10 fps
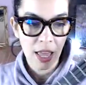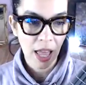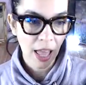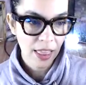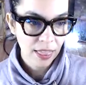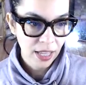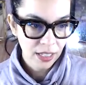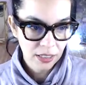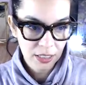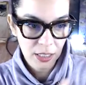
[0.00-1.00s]
And
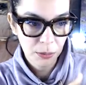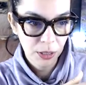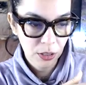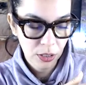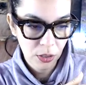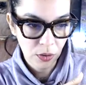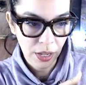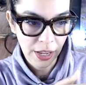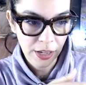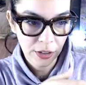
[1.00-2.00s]
that's going to be your little
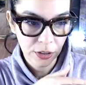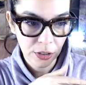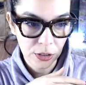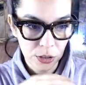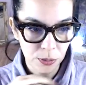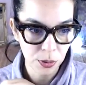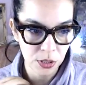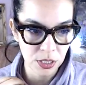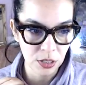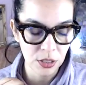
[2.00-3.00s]
anchor to
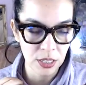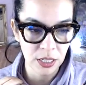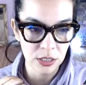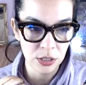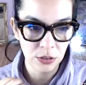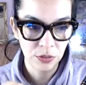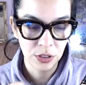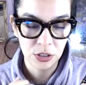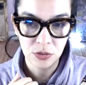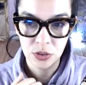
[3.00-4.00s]
put down the next two
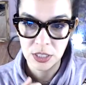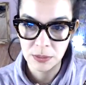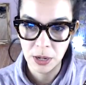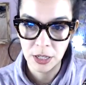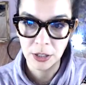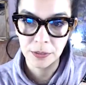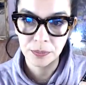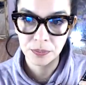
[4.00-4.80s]
fingers for D minor.